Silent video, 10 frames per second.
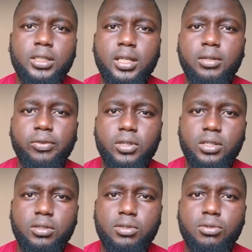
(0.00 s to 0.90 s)
Yeah, the
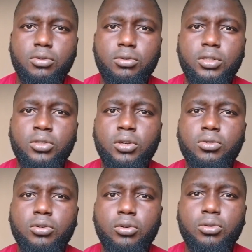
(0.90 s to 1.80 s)
first thing you need to do is
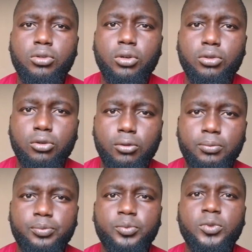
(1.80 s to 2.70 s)
just to go to your
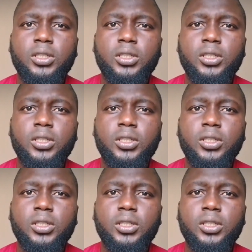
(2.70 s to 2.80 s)
Chrome,